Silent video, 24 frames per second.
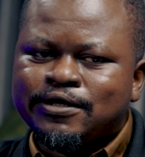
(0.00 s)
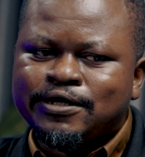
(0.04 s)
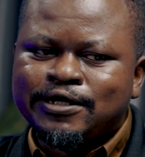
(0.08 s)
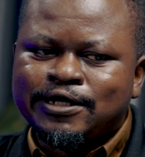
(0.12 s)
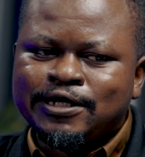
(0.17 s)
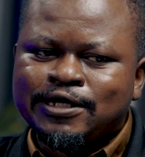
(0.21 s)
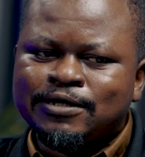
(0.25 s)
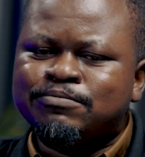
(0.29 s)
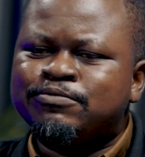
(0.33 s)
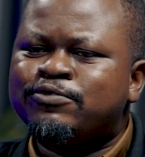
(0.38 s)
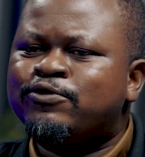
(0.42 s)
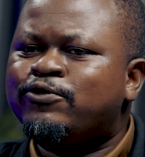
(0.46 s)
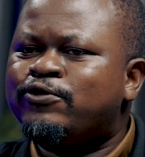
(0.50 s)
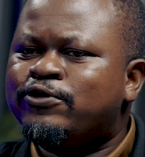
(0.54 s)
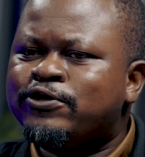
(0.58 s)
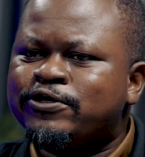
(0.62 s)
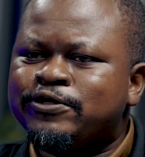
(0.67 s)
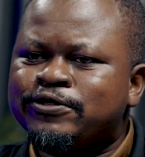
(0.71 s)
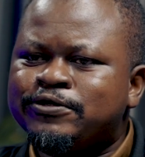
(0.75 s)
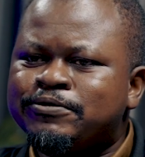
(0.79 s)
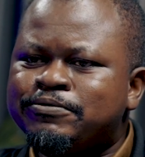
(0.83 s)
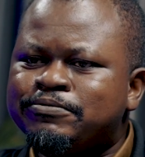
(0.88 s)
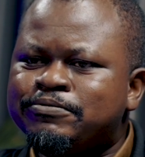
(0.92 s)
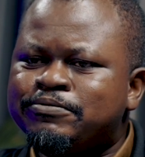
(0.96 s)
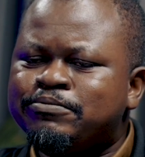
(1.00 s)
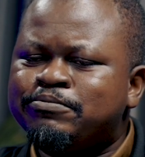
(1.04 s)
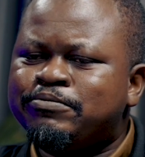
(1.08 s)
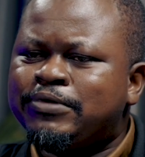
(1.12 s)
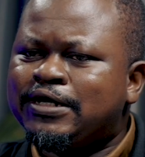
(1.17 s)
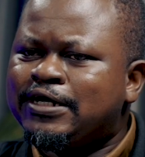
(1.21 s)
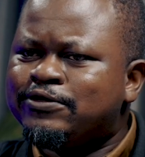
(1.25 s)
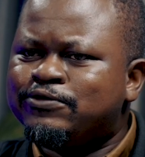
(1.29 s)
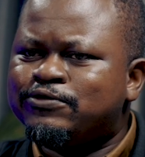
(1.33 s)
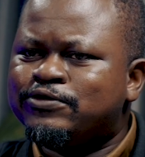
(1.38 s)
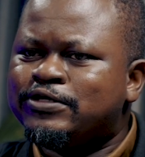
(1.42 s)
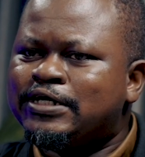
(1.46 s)
employ
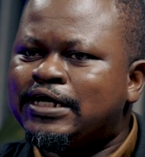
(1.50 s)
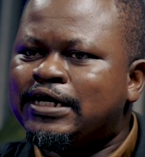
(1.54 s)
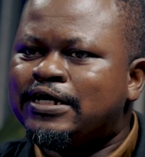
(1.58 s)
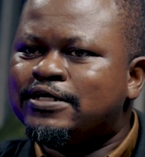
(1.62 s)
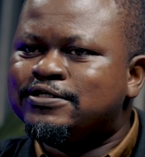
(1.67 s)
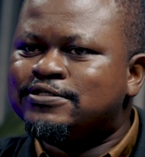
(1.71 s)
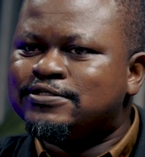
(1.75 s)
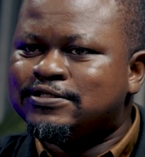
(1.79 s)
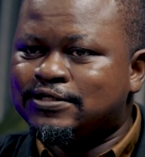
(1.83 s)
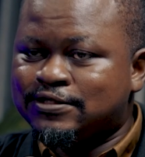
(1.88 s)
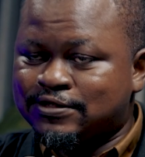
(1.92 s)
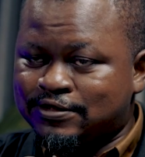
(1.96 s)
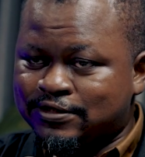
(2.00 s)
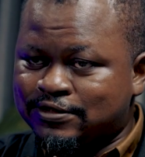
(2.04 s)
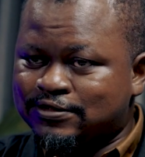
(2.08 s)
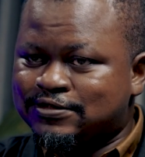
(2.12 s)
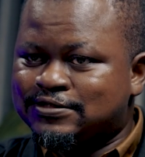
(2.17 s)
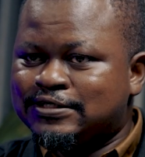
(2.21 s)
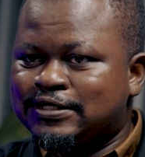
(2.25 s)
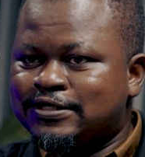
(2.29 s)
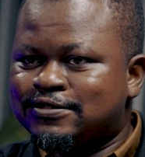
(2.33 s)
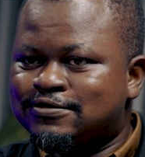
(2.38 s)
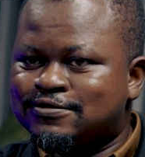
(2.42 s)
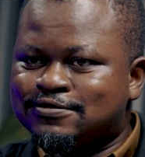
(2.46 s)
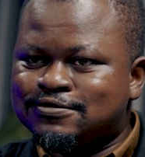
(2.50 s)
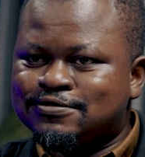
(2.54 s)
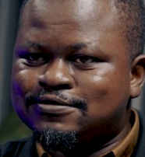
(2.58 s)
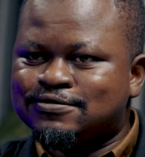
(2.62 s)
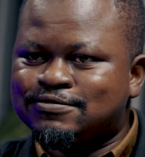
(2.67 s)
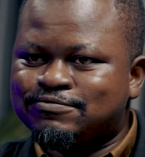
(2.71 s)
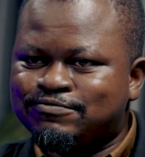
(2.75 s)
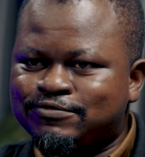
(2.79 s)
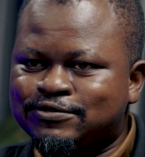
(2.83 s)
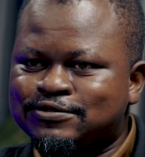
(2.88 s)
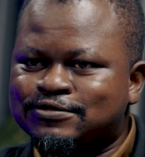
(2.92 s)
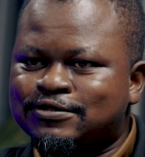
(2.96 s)
biogas in this sense,
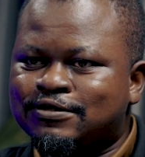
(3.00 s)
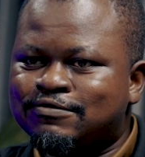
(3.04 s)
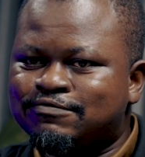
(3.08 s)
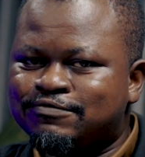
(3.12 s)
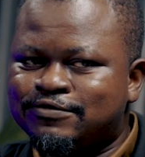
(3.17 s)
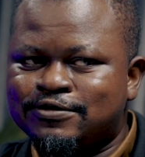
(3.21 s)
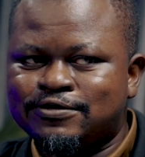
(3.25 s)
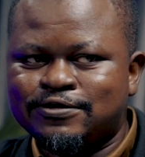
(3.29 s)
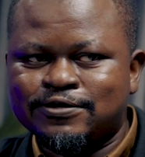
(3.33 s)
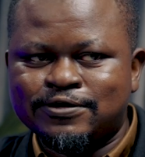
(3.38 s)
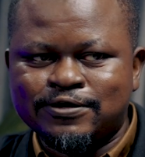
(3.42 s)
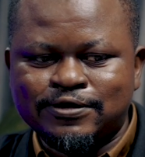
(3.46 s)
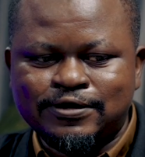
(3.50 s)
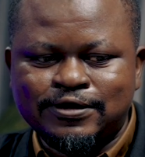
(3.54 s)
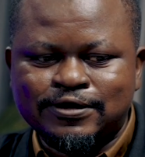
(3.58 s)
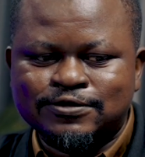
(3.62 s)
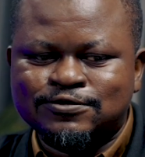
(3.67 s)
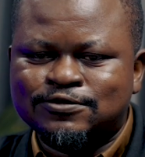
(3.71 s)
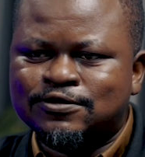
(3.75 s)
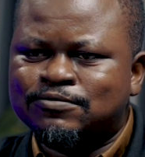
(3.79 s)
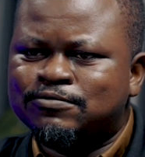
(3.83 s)
vis-a-vis the connection